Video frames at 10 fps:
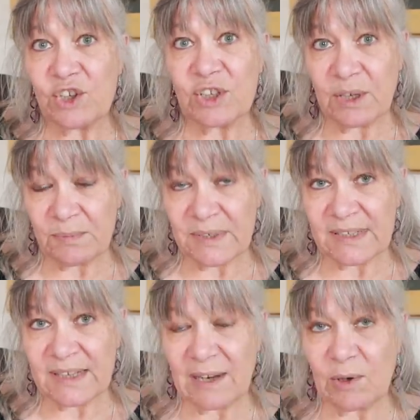She's come
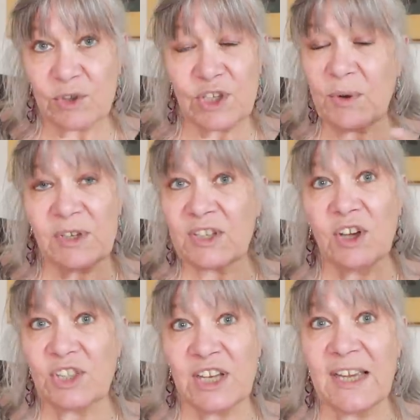to say hello. She, it's
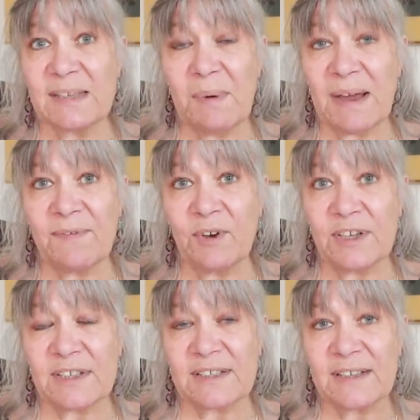because she hears my
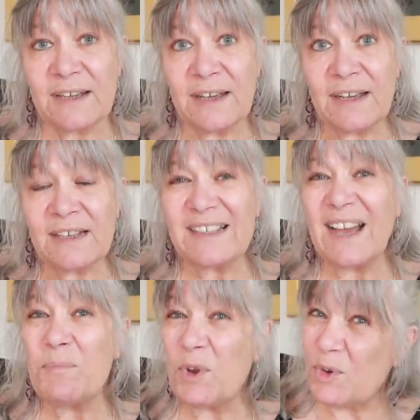voice.
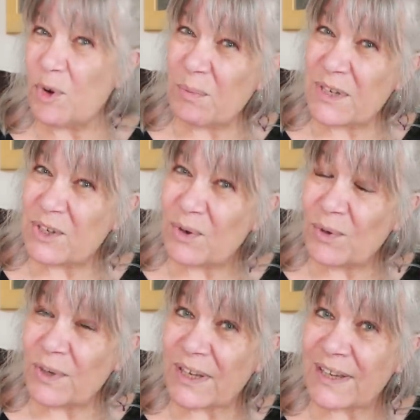See, I'm not normally
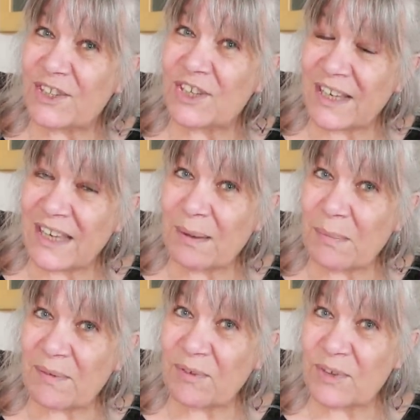talking and she can hear
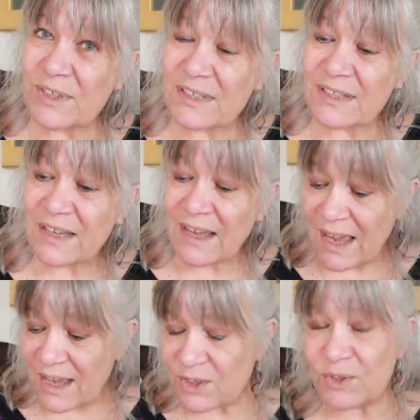my voice.
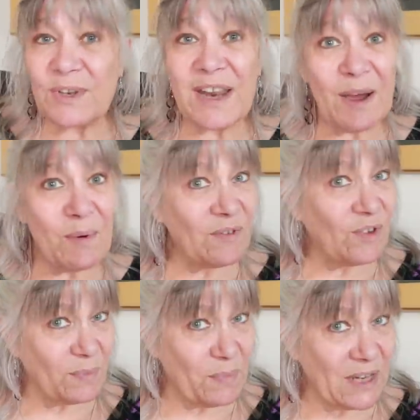So now
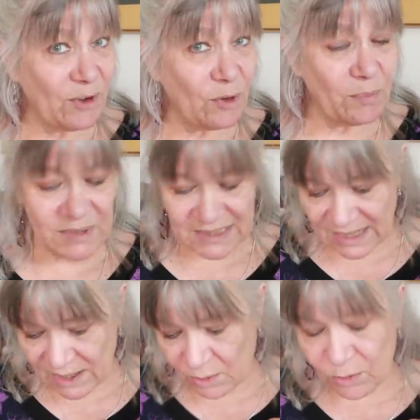I've got to pick her up and
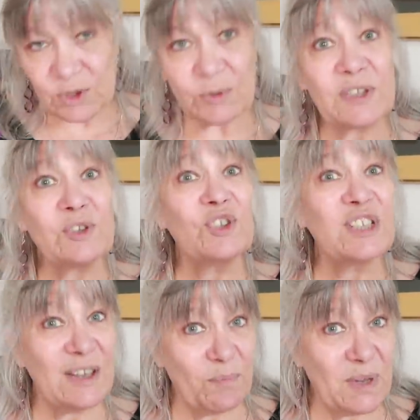say hello to her. So
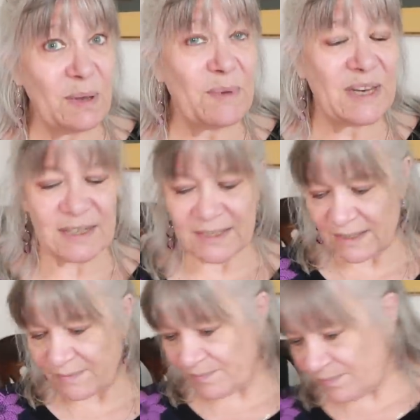just give me a minute.